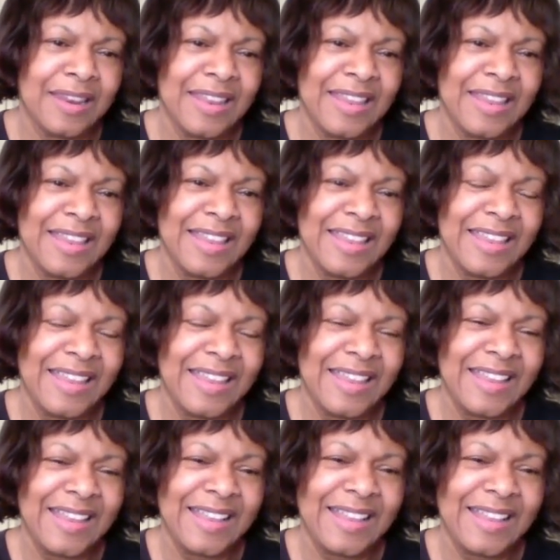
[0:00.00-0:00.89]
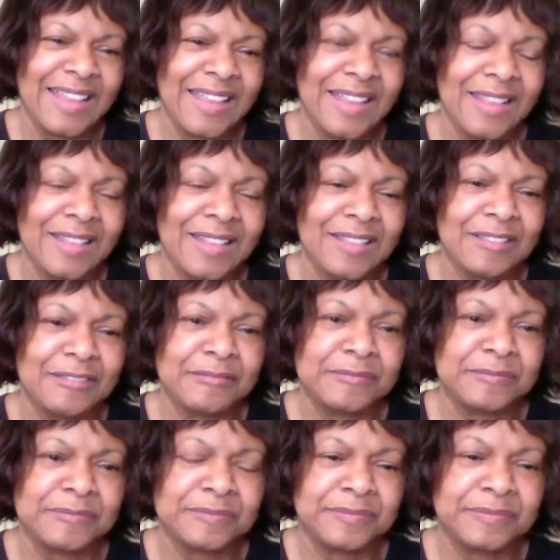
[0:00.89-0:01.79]

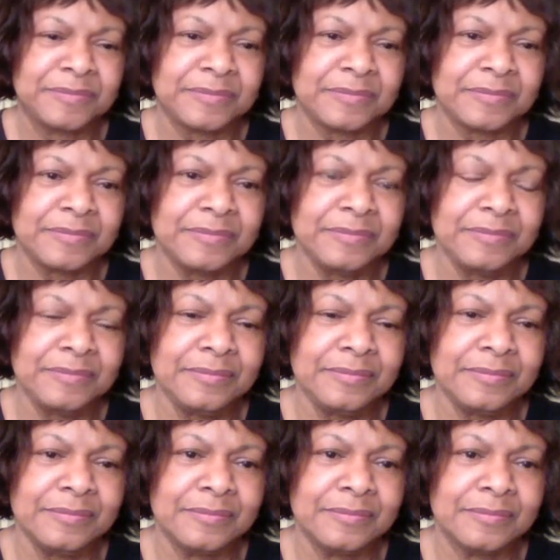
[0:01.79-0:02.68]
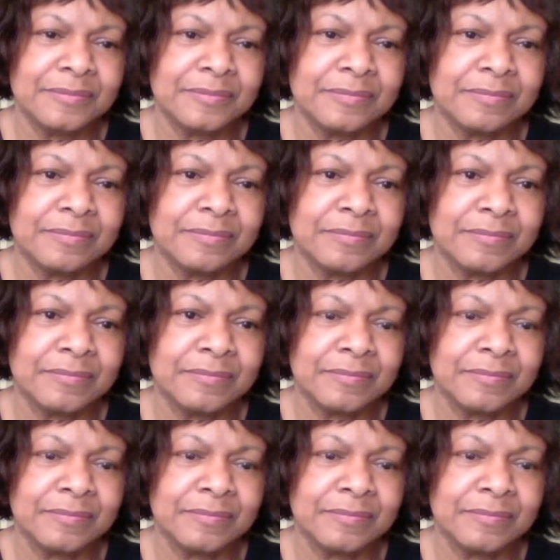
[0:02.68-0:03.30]
This person isn't speaking.